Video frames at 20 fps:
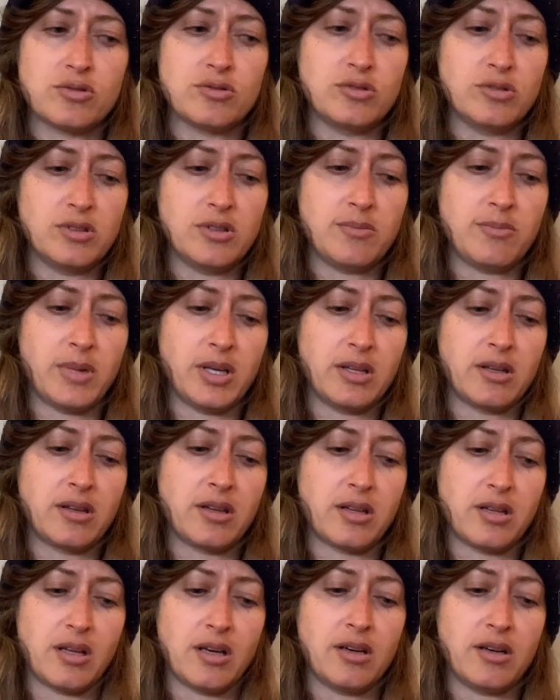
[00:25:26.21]
through the month
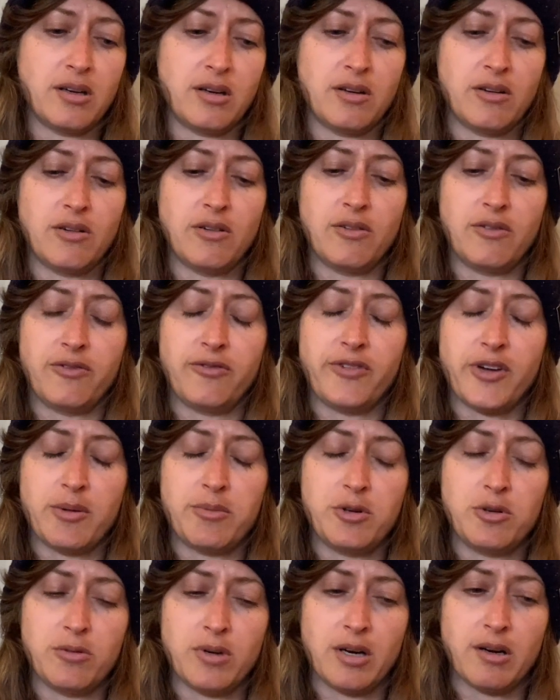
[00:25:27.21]
of
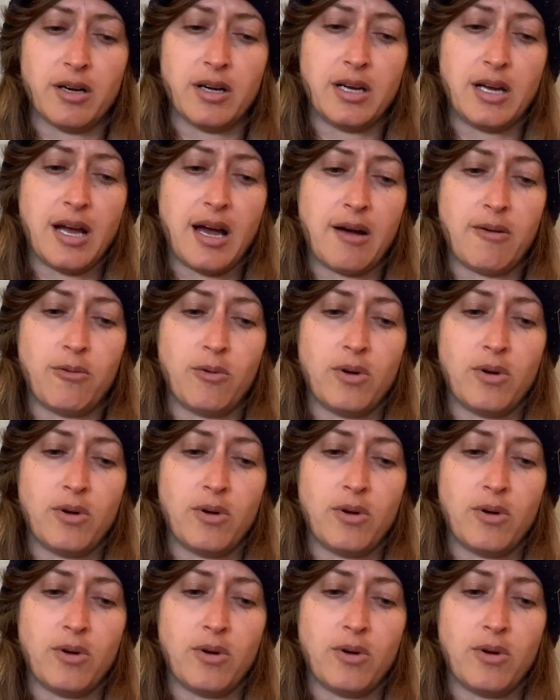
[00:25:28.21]
February,